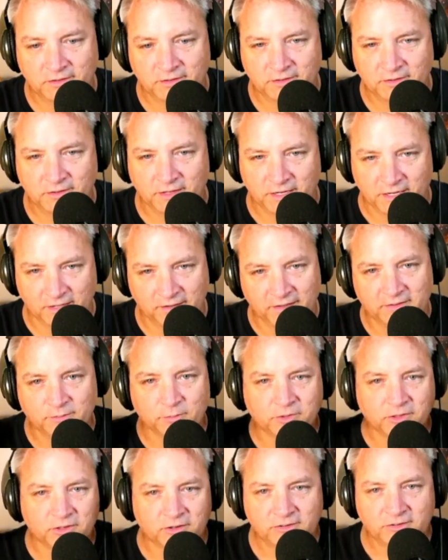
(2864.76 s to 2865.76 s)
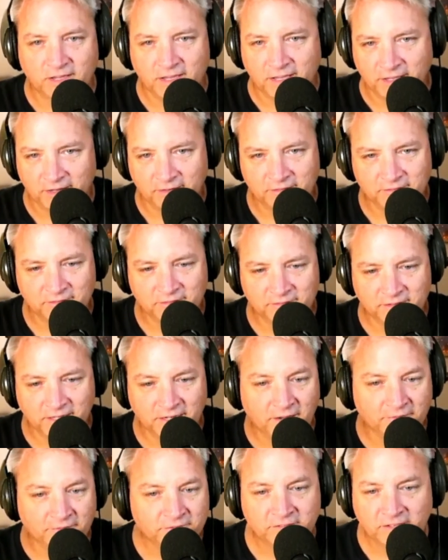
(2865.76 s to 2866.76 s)
and it lets him clear his head.
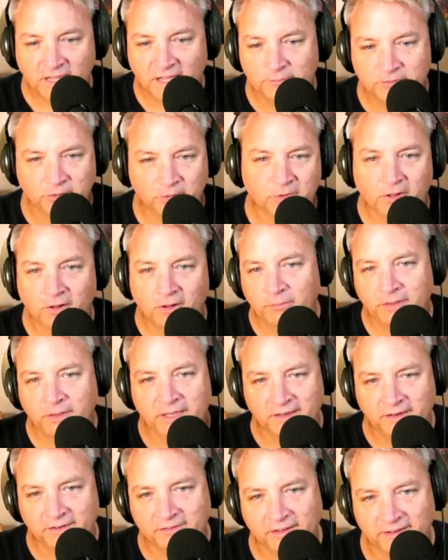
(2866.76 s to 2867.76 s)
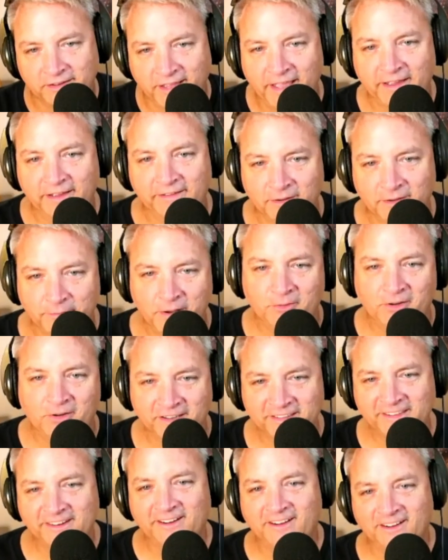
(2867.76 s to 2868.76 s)
And oftentimes he'll call me. He's like, hey, I'm out
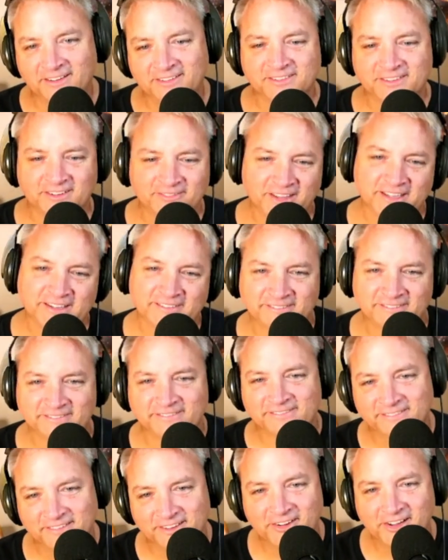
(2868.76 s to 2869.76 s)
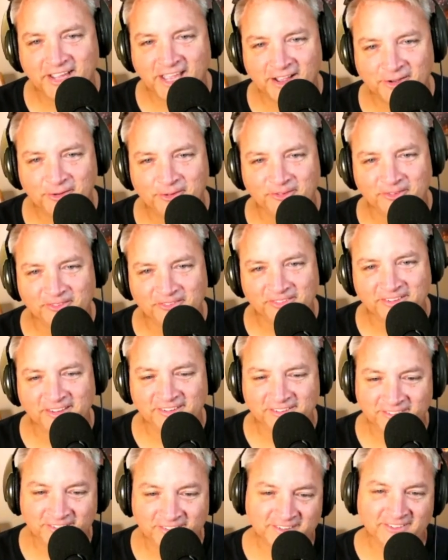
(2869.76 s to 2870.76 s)
walking the dogs. I'm like, okay, cool. He
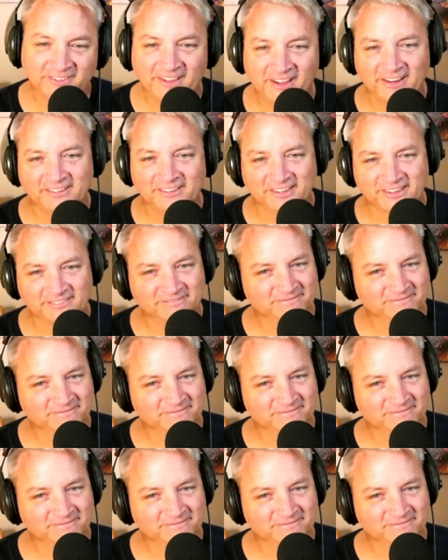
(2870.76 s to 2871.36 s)
goes, what's going on? I'm like,